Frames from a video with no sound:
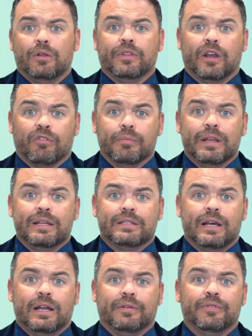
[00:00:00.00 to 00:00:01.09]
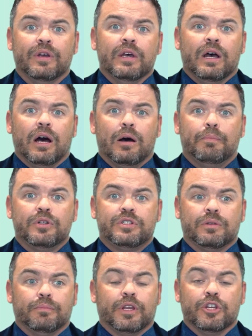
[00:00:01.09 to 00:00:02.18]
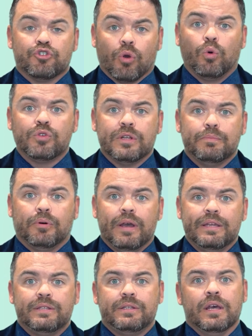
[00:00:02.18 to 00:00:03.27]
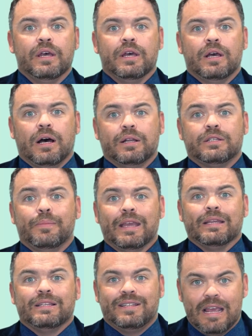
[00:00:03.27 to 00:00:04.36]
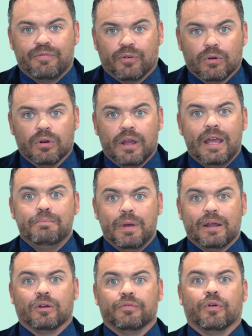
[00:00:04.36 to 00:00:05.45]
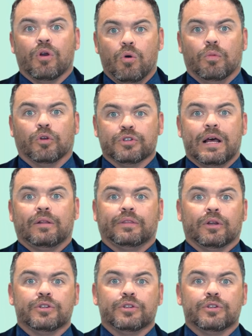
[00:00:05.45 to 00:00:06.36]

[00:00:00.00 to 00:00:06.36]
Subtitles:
The government has kind of put some controls in place to make it safer and better for homeowners out there.